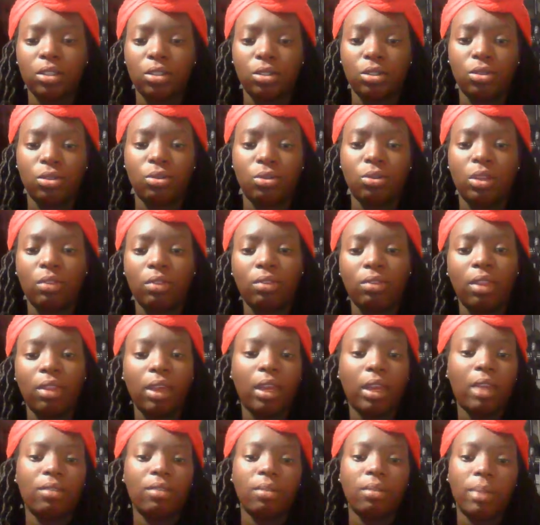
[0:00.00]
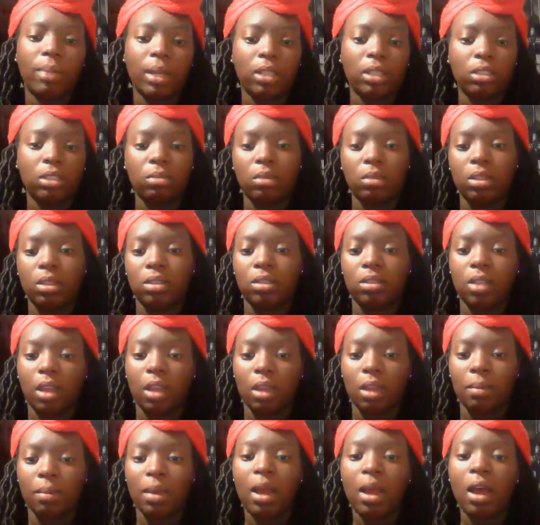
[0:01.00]
to do, and they feel like everybody should be the
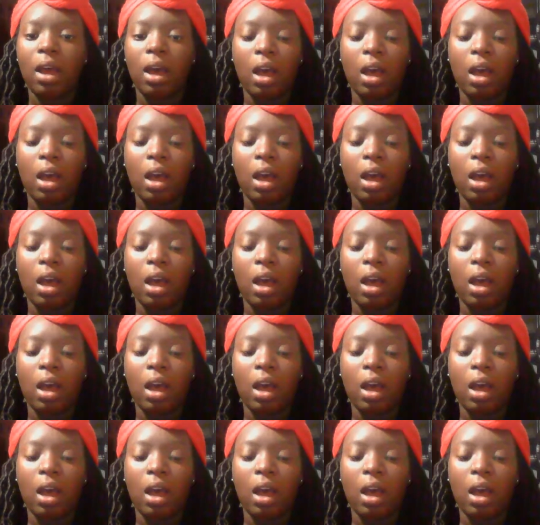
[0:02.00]
same.